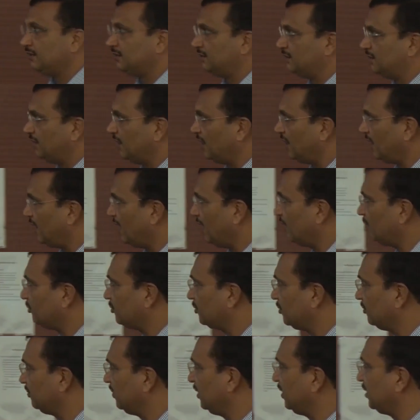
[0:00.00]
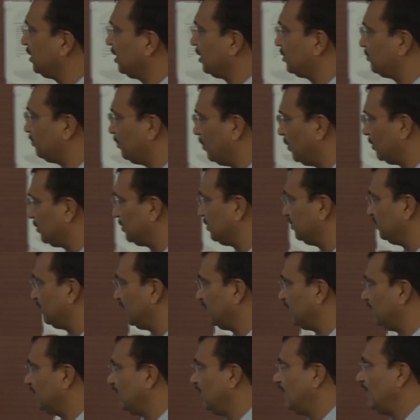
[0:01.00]
they have to be
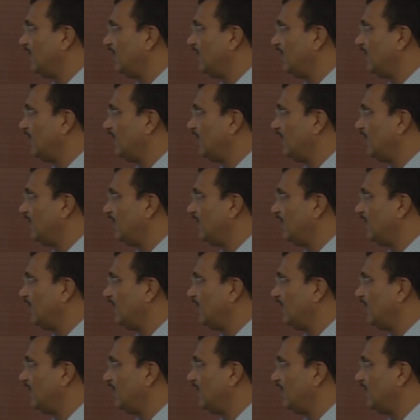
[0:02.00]
responsible,